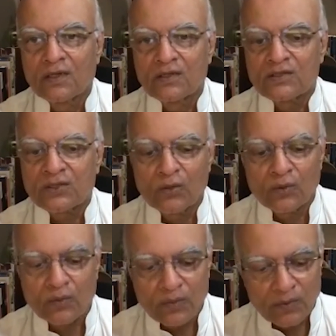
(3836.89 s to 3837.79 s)

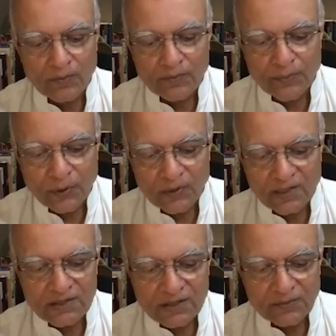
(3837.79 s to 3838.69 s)
So
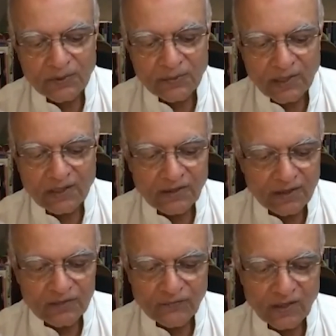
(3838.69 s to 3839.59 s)
purely as a diplomat, I
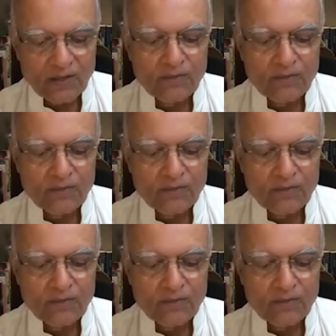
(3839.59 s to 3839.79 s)
think it's very